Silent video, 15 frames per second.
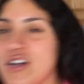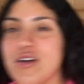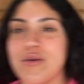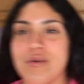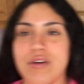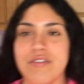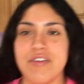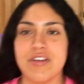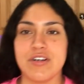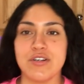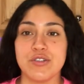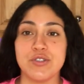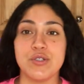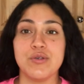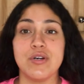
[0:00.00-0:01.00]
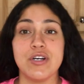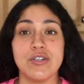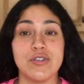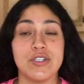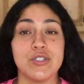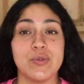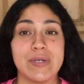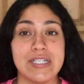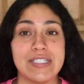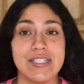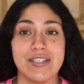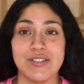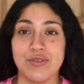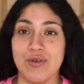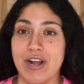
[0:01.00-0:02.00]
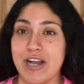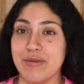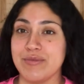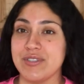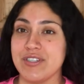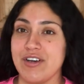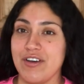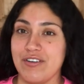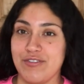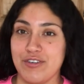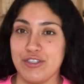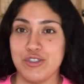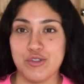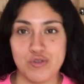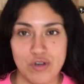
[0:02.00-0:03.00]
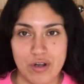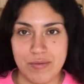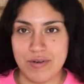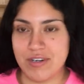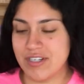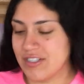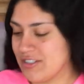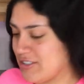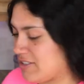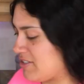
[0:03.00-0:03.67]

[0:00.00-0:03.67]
We have here 226 grams of strawberries.